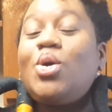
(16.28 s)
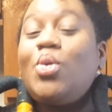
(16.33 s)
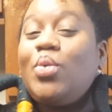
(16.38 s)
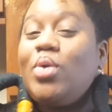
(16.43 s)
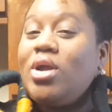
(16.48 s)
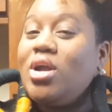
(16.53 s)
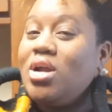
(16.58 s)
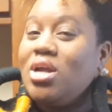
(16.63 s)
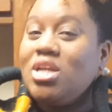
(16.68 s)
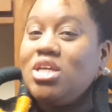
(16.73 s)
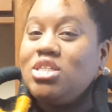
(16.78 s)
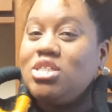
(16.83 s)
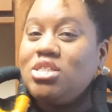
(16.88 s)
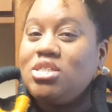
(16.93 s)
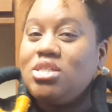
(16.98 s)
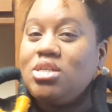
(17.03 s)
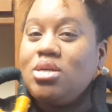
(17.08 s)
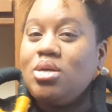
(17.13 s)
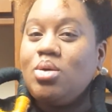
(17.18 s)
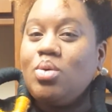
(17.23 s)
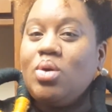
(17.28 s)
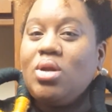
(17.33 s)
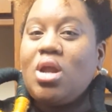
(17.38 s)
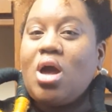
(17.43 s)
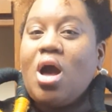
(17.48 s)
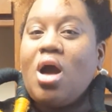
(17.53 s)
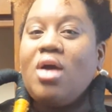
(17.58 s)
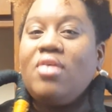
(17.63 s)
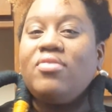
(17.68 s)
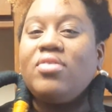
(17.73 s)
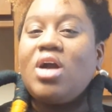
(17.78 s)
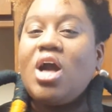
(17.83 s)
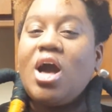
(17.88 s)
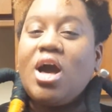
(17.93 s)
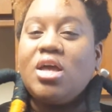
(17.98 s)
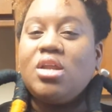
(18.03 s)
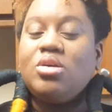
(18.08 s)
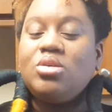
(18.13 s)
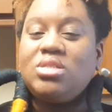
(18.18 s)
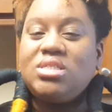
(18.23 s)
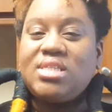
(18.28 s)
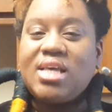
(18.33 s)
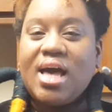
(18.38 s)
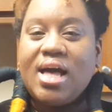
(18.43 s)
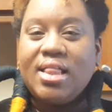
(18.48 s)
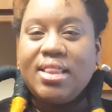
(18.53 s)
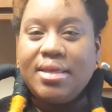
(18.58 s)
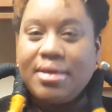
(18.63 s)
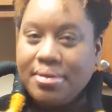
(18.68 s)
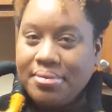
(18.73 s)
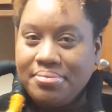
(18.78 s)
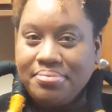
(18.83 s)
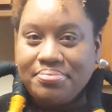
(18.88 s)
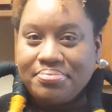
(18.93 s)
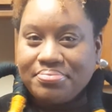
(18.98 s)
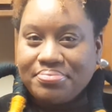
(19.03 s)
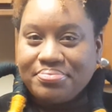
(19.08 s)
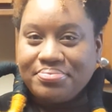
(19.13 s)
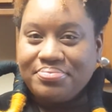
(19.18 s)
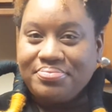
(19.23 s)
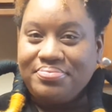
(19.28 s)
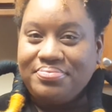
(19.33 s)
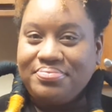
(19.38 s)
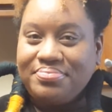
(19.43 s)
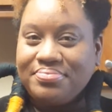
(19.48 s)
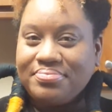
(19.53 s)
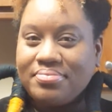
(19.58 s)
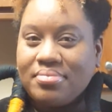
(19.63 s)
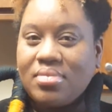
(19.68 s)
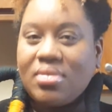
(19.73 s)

So we're going to do an avocado salad. Oh